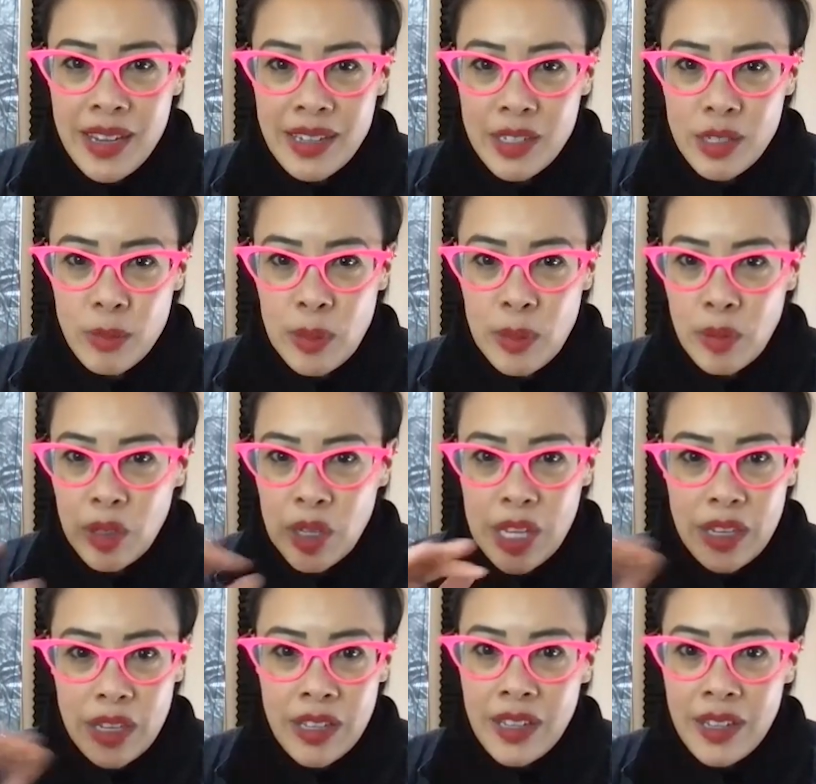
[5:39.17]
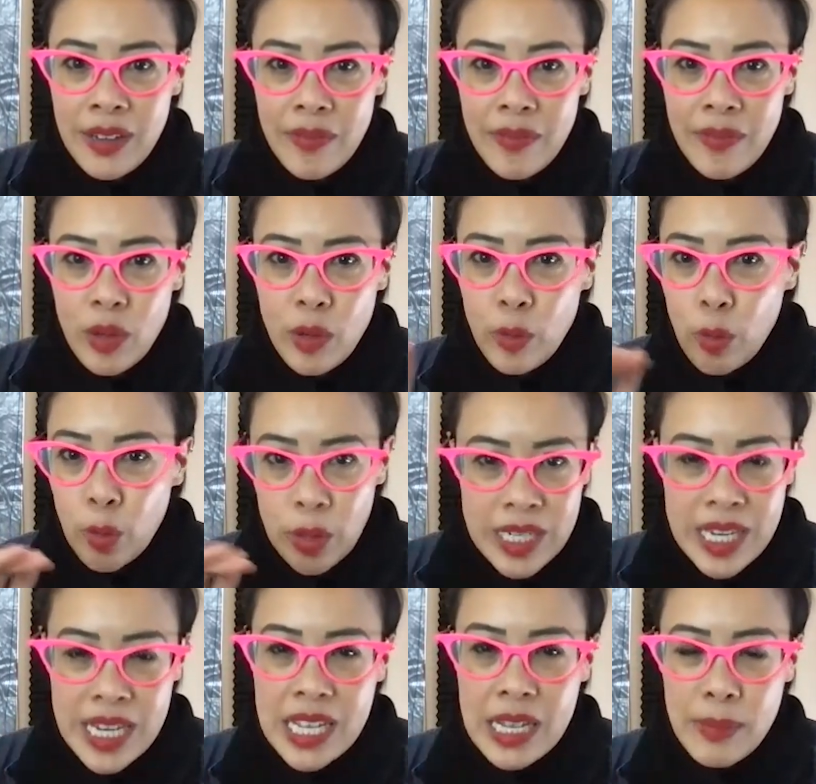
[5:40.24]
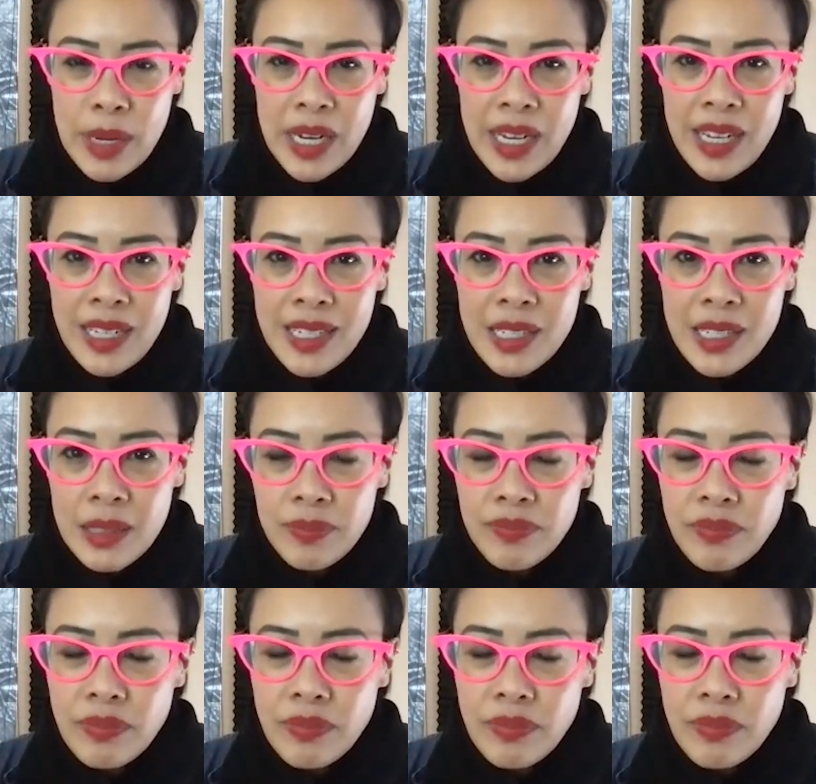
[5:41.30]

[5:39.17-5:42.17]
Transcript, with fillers: And so people like weren't taking meetings.